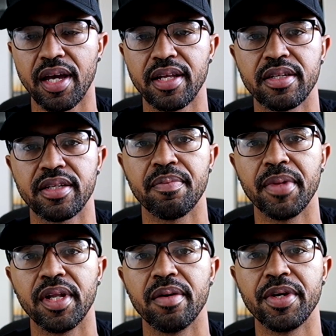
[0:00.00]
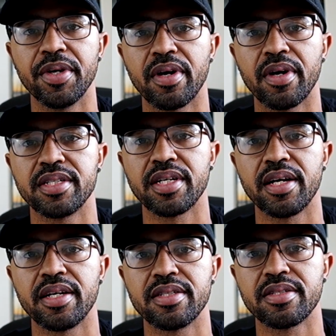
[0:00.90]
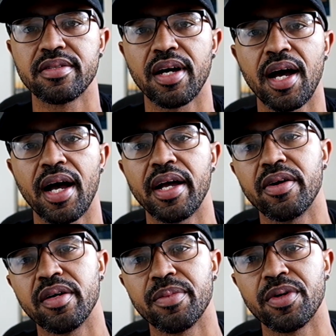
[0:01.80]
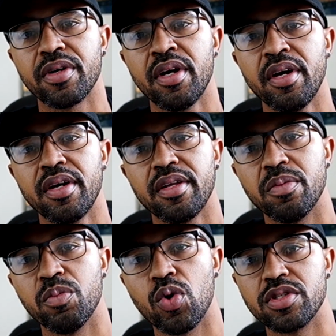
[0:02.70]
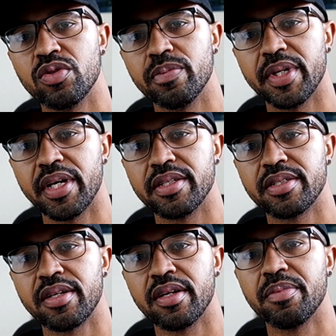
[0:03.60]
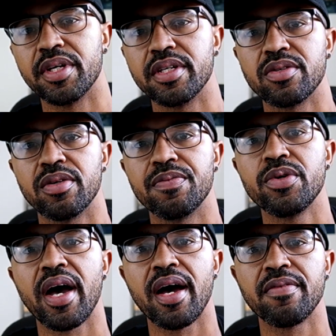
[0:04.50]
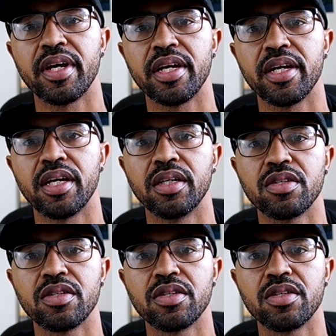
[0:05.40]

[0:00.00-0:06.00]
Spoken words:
at the millimeter range as the higher number, the more zoomed in it's going to be. So if you have a